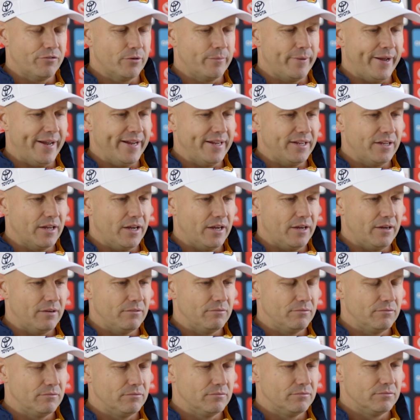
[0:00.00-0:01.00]

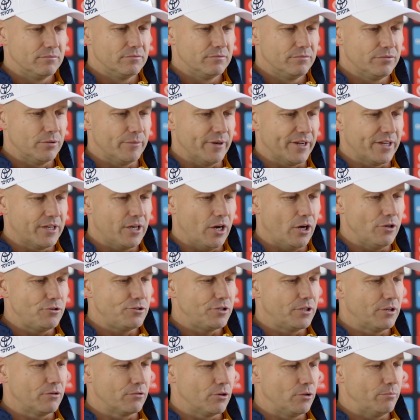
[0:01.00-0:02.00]
a
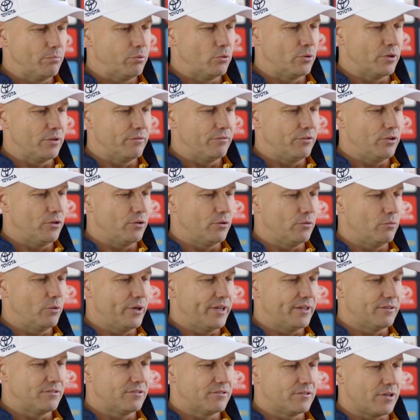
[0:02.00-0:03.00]
coaching group point of view,
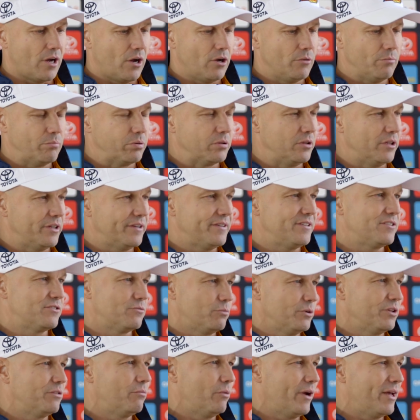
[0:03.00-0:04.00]
we're so pleased
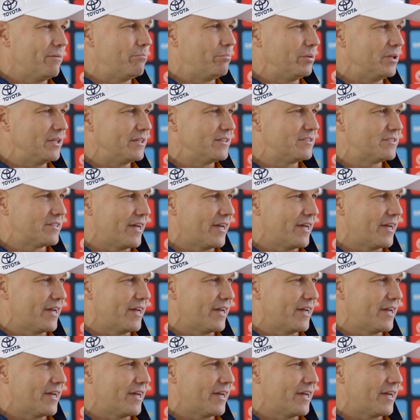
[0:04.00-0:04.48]
with where Billy's